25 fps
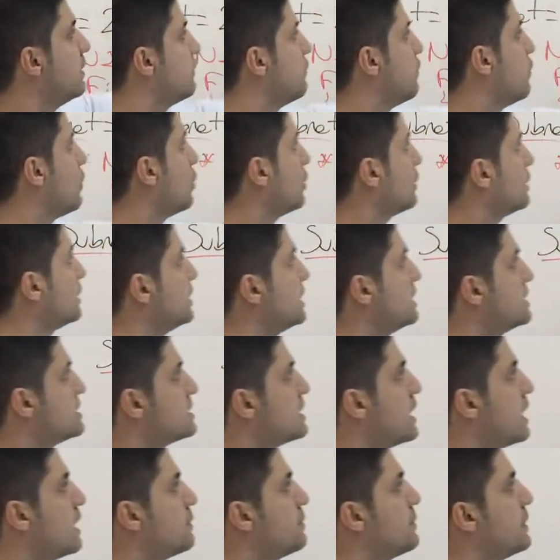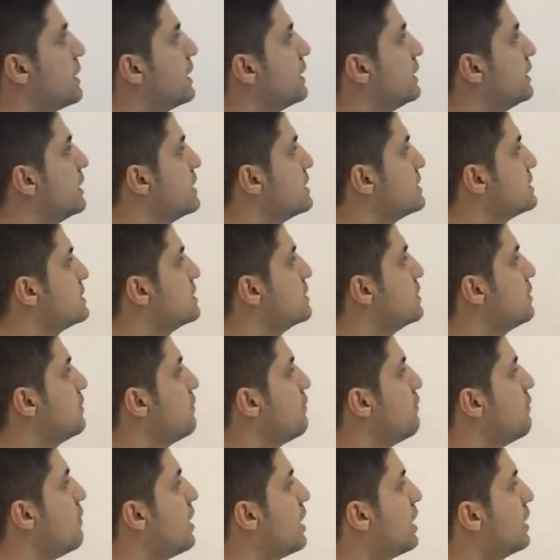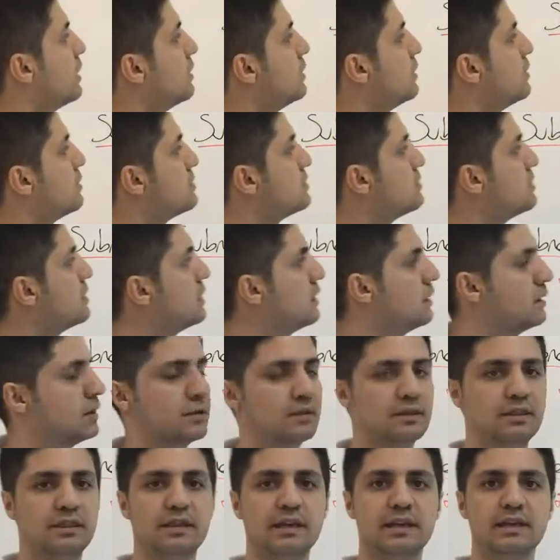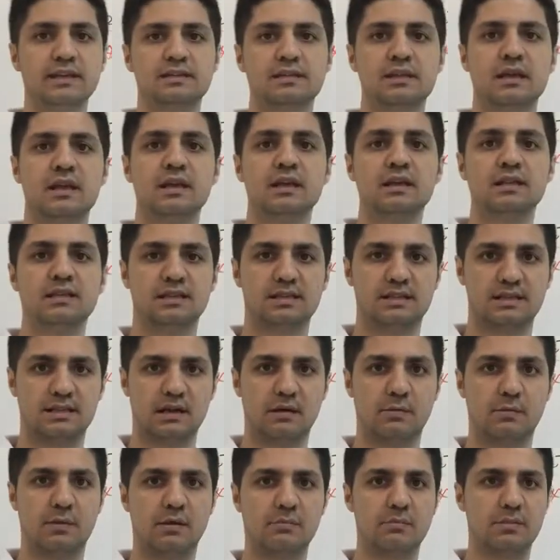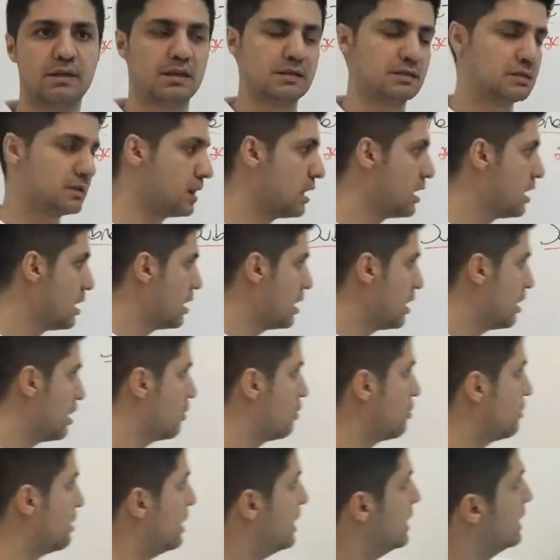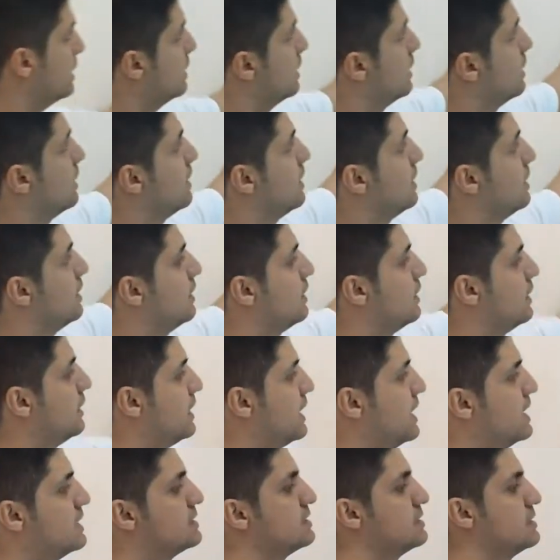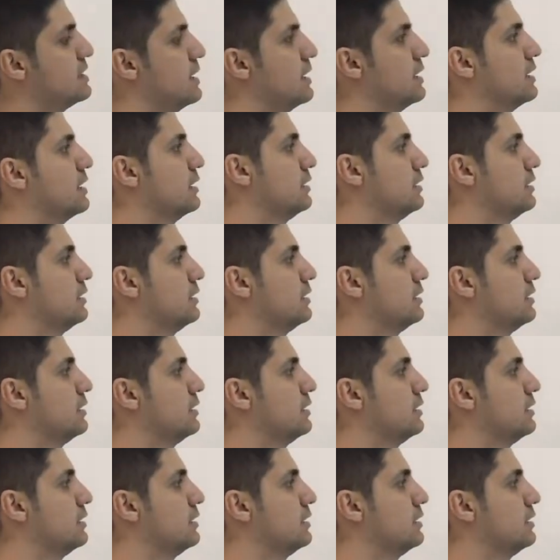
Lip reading: for this IP address while using this subnet mask. Alright, let's take a